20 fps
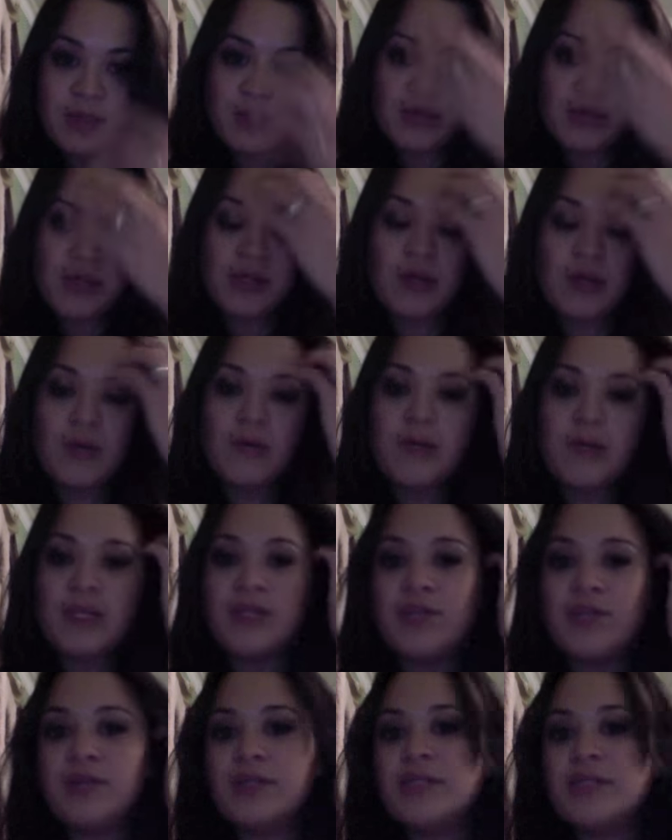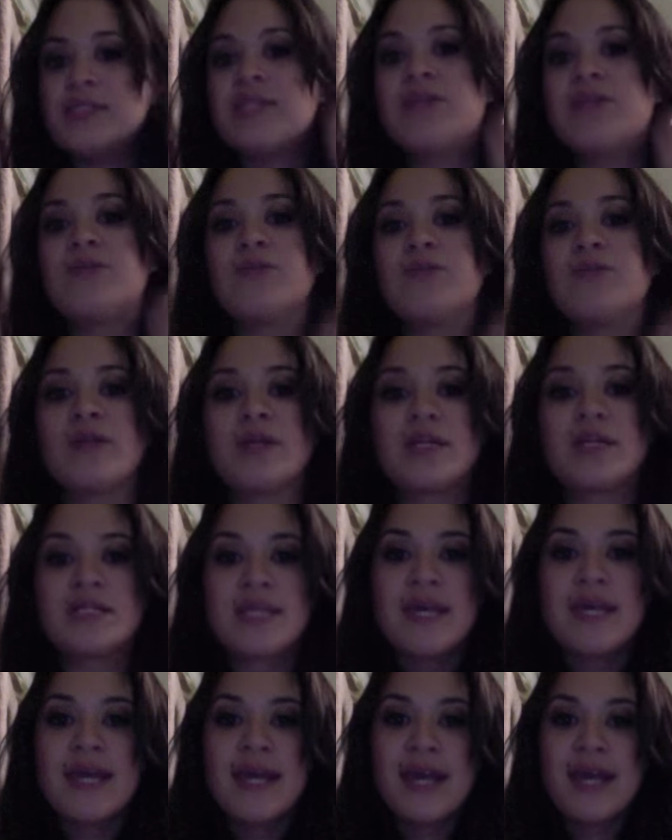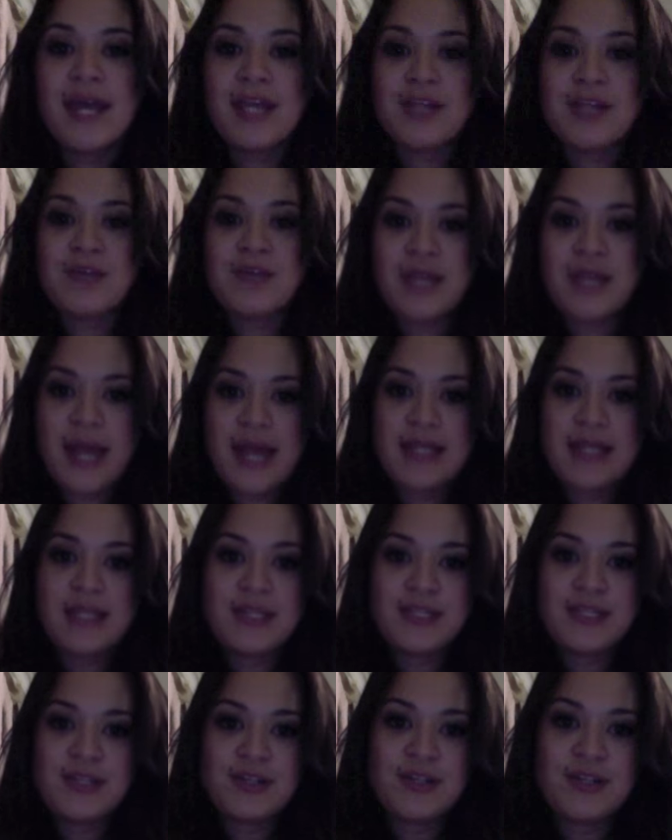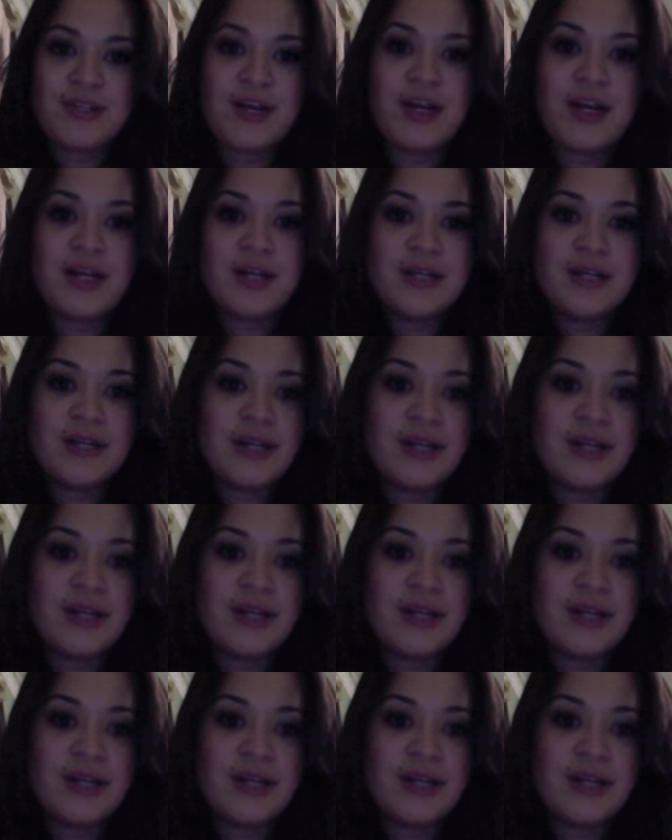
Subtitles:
You can go in and you can see your orders, and you can add things a la carte